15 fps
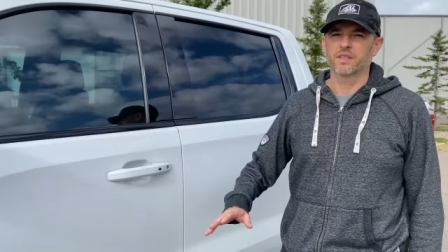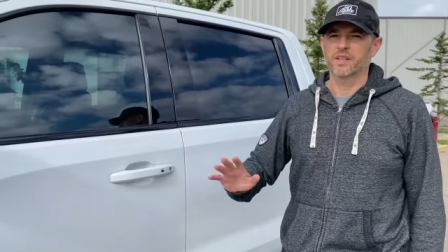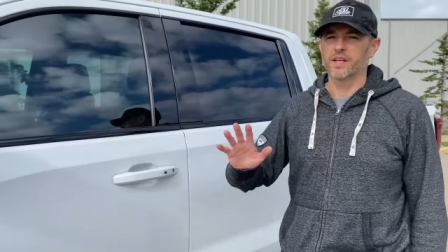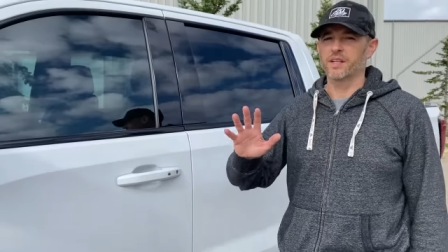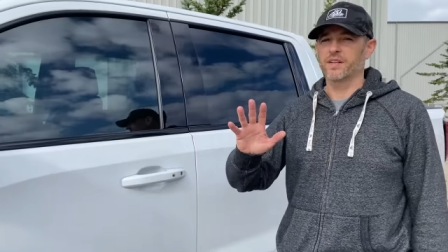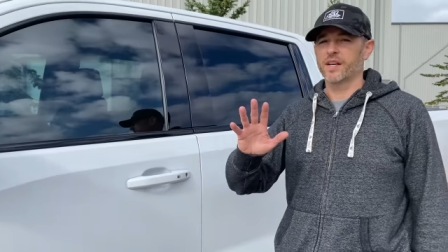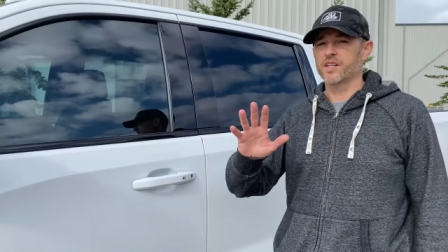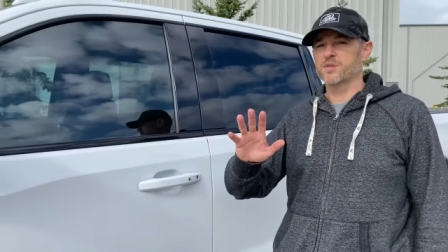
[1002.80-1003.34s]

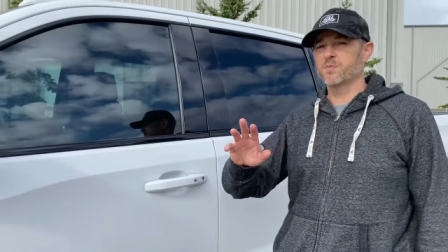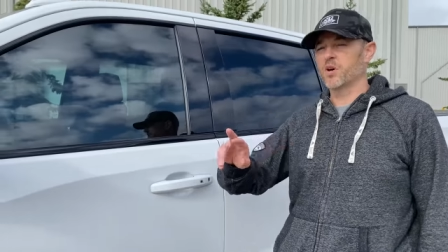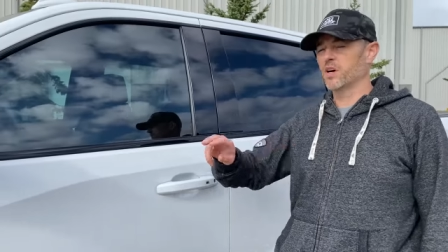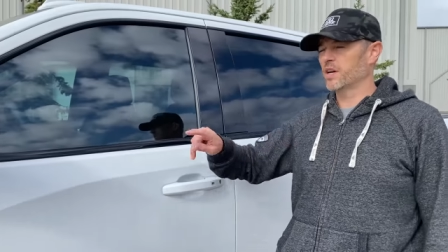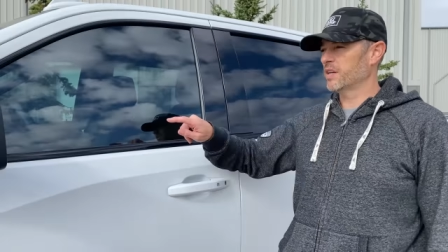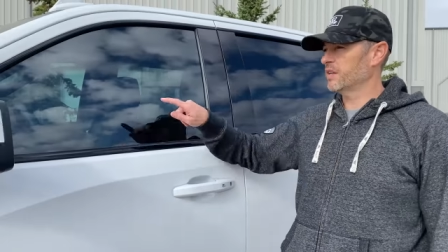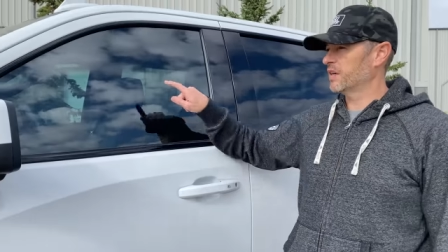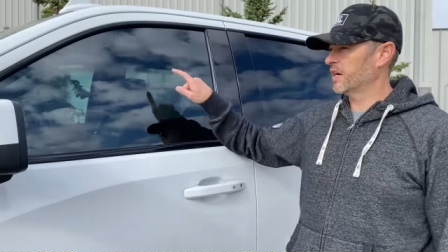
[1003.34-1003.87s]
Okay, next
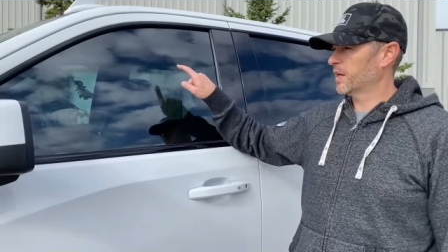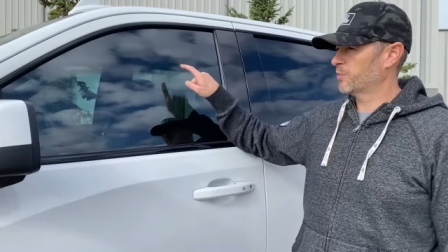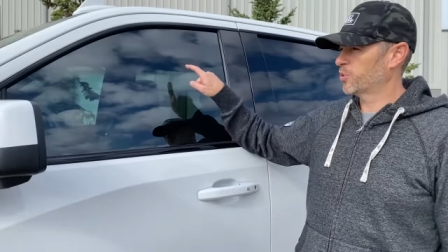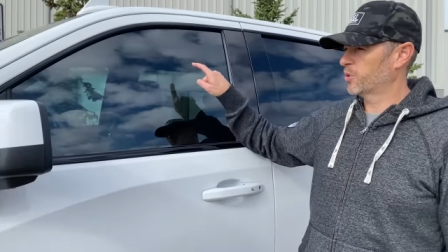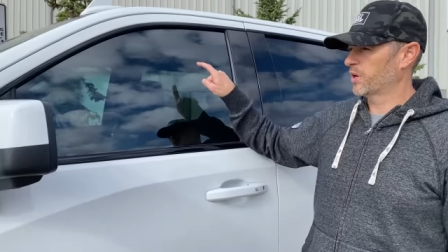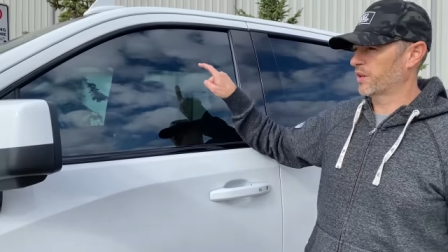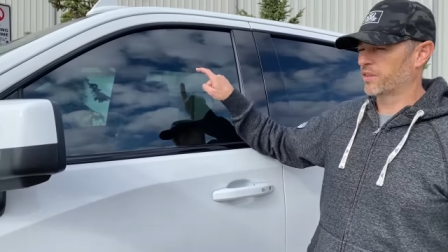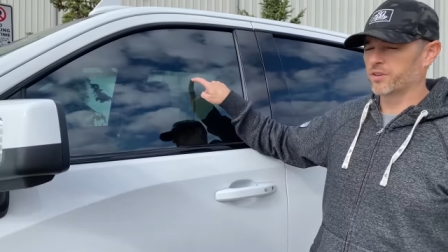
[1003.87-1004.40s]
mod, I
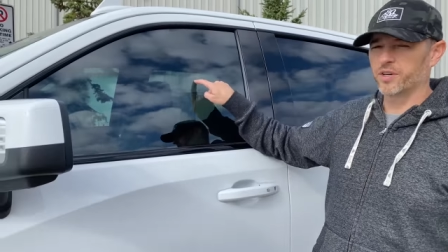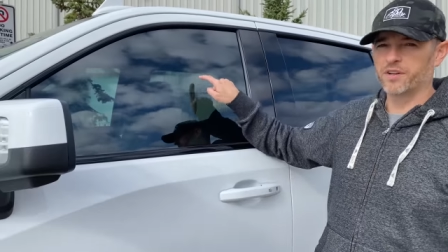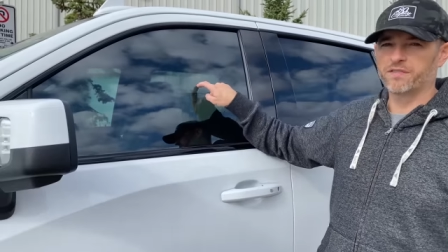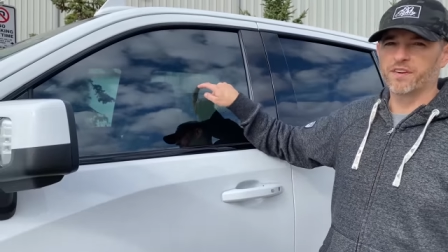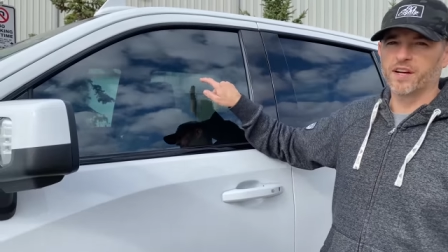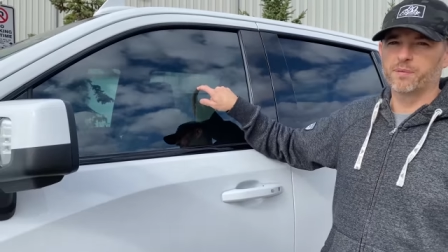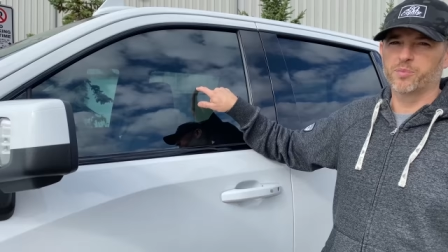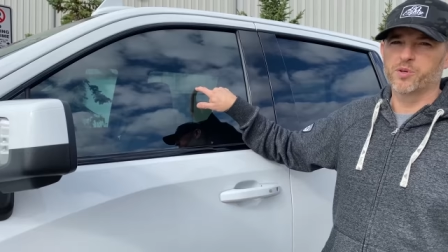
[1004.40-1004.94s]
put
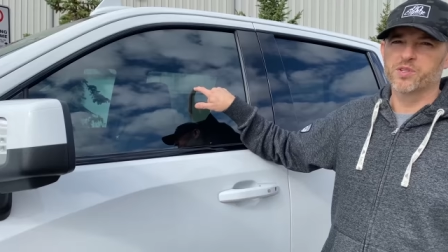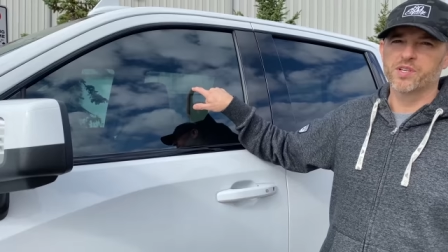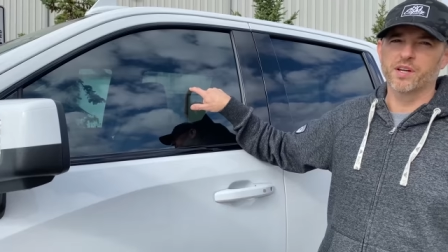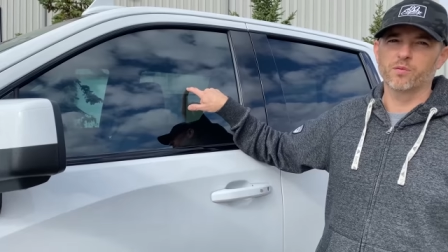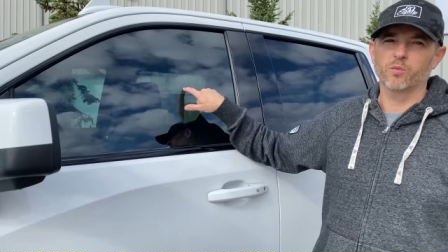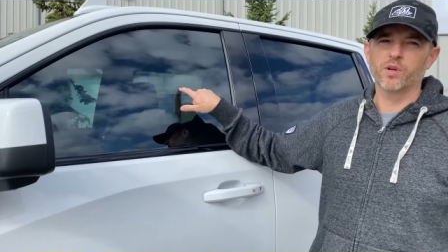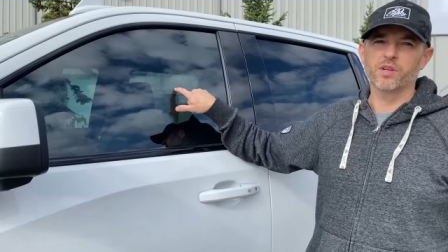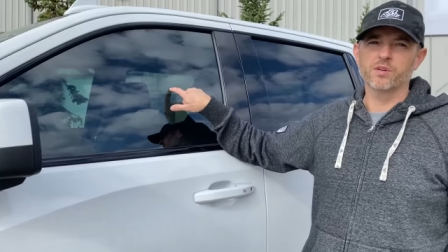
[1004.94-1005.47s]

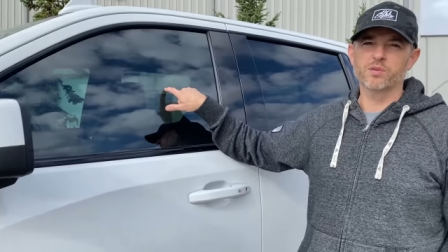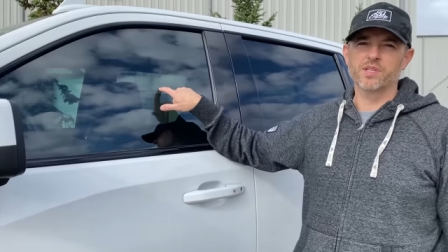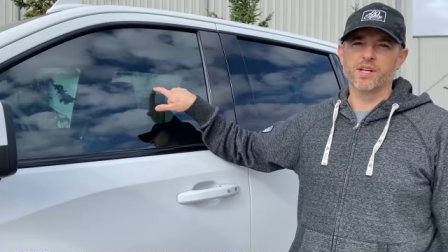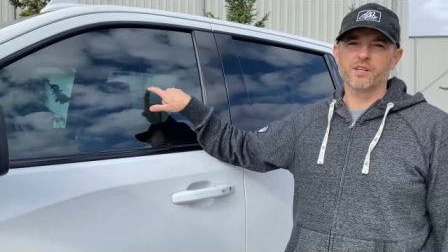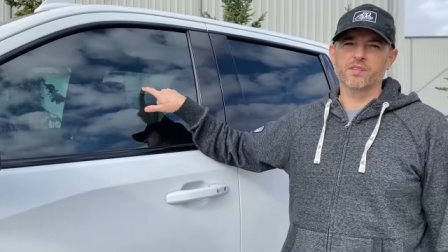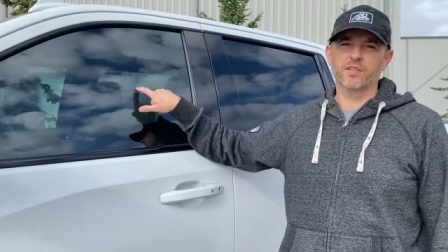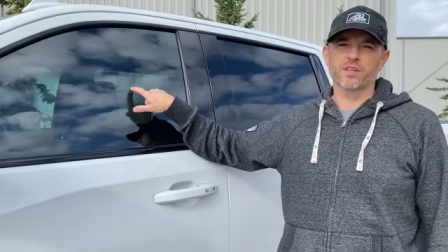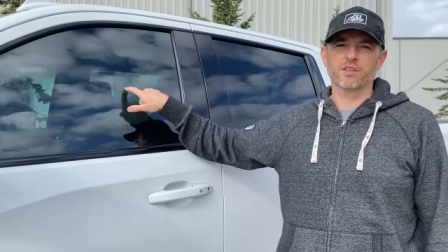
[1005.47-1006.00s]
35% window
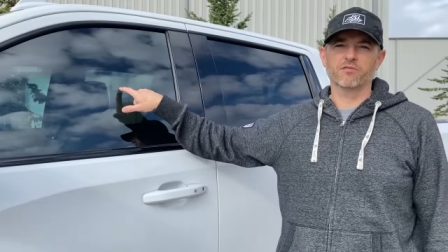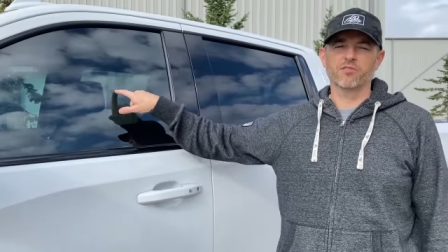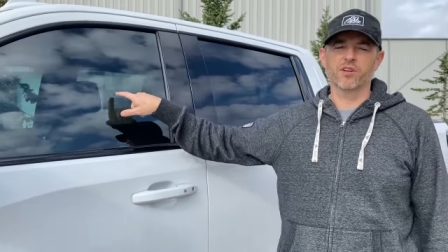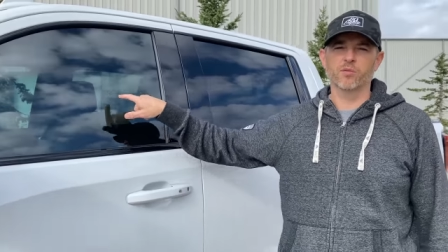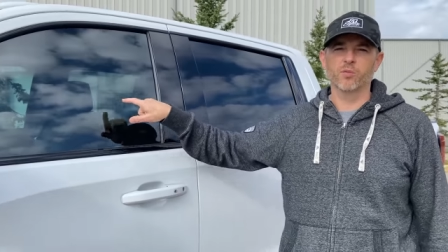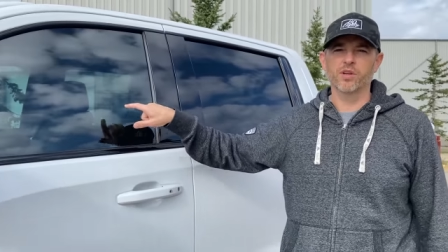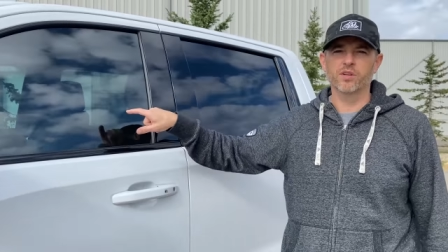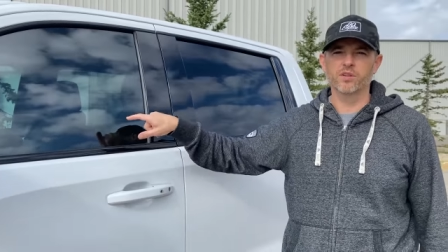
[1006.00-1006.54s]
tint on the
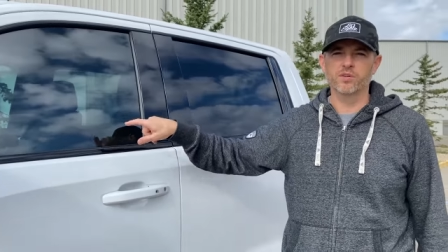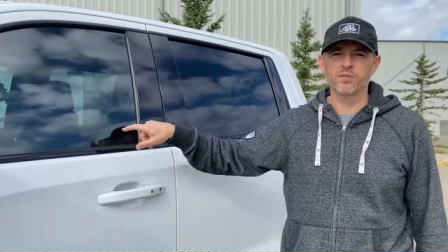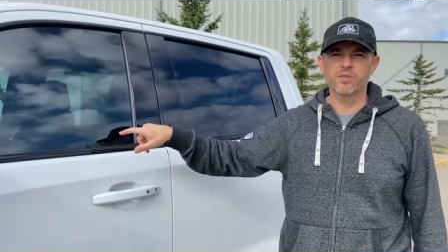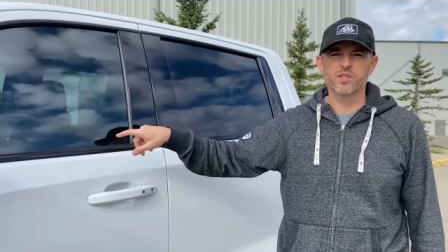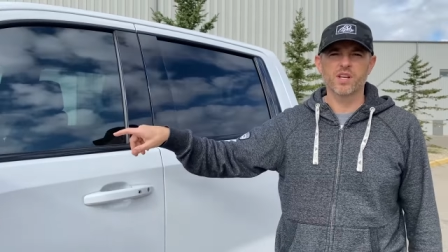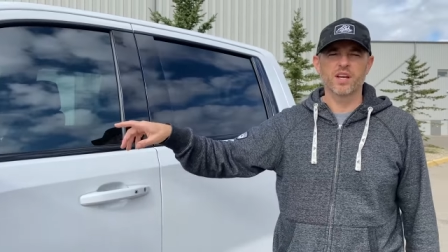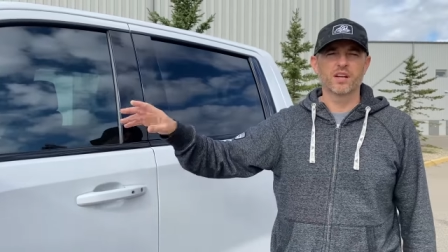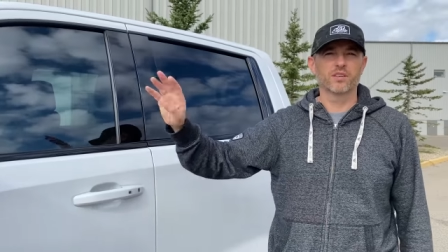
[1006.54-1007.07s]
front
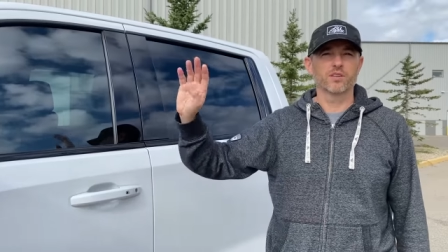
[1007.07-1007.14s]
windows.